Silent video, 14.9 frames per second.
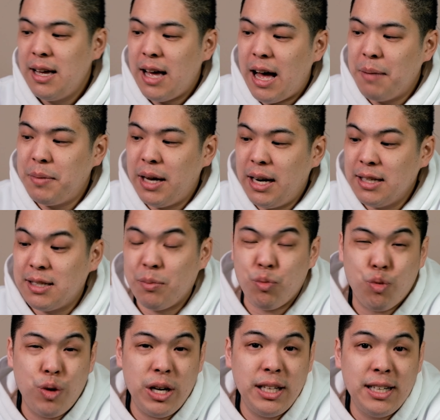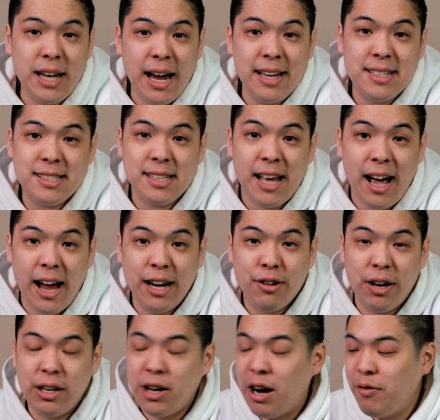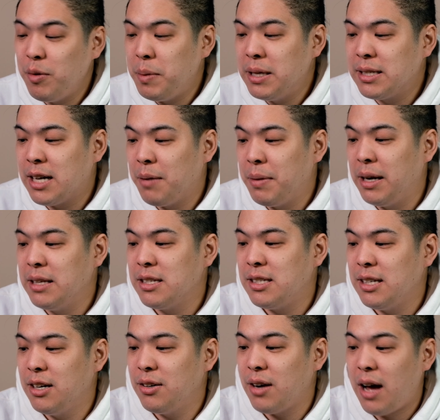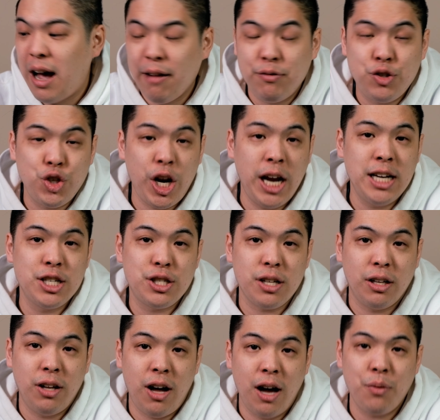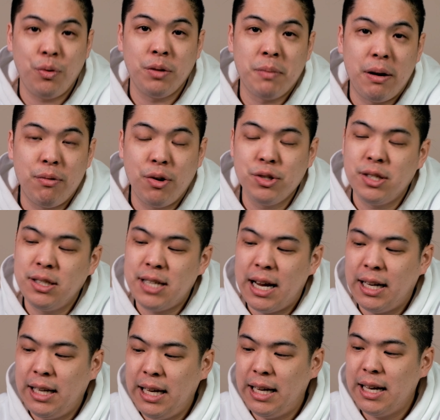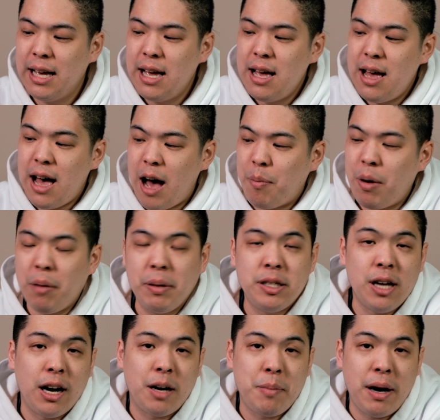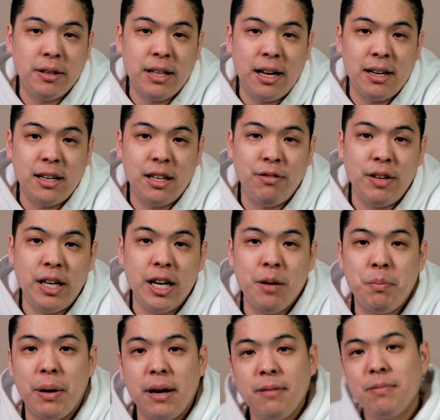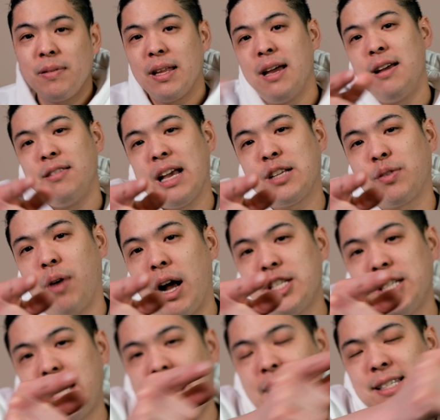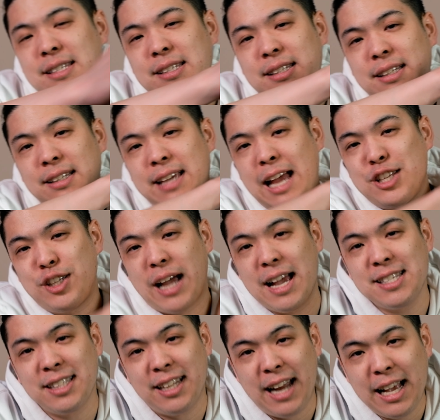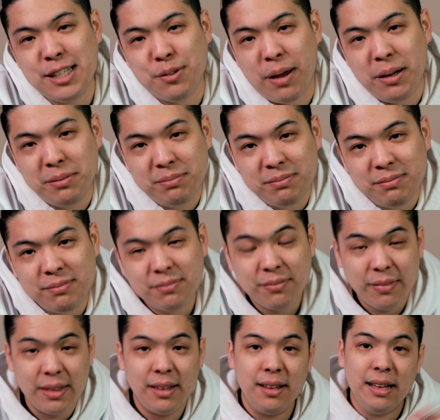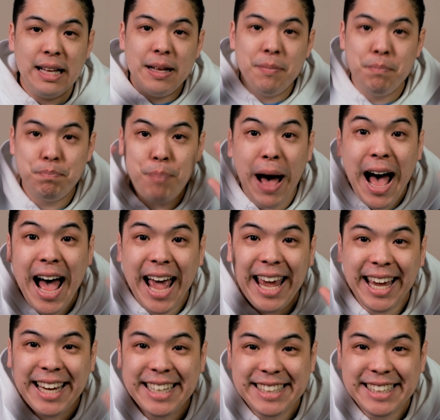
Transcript: I'm getting some really nice high-grade coffee beans coming in soon. I've changed a lot with my roasting technique. I'll probably talk about that in another video, but thanks for watching, guys. Catch you guys in the next one. Bye!